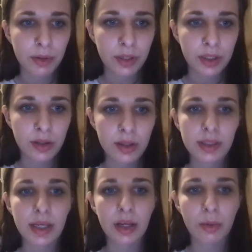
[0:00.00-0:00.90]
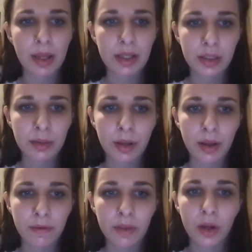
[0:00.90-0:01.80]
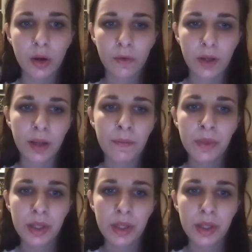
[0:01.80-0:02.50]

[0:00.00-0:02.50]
into the cytoplasm of the ova